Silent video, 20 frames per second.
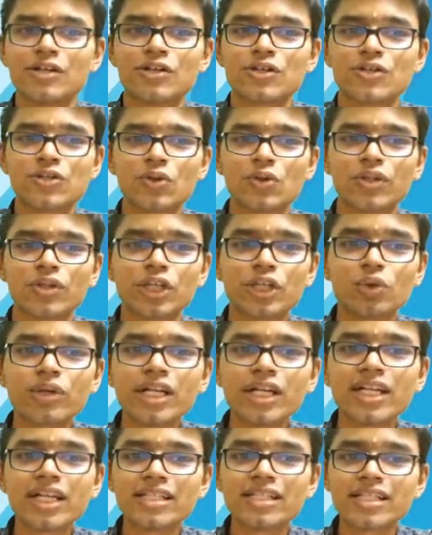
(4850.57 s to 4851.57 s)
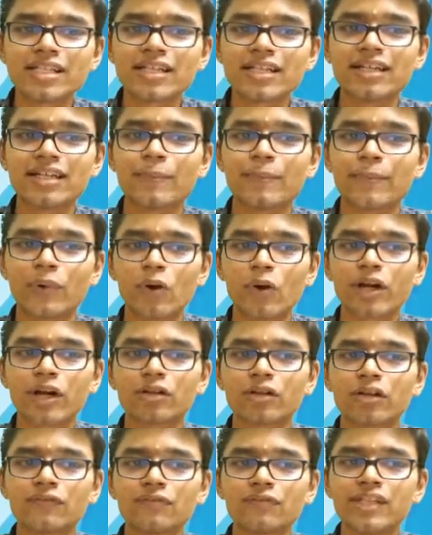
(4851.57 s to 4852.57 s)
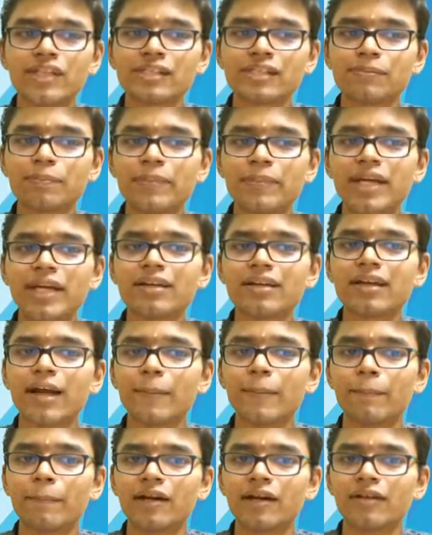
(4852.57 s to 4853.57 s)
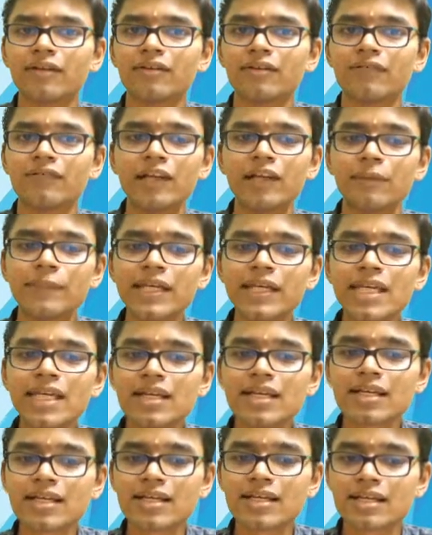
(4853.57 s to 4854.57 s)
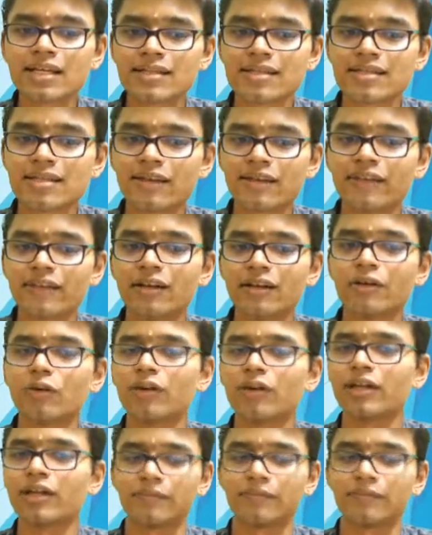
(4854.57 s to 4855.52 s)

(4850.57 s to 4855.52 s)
So the unit digit in the product of this big number will be 7 only.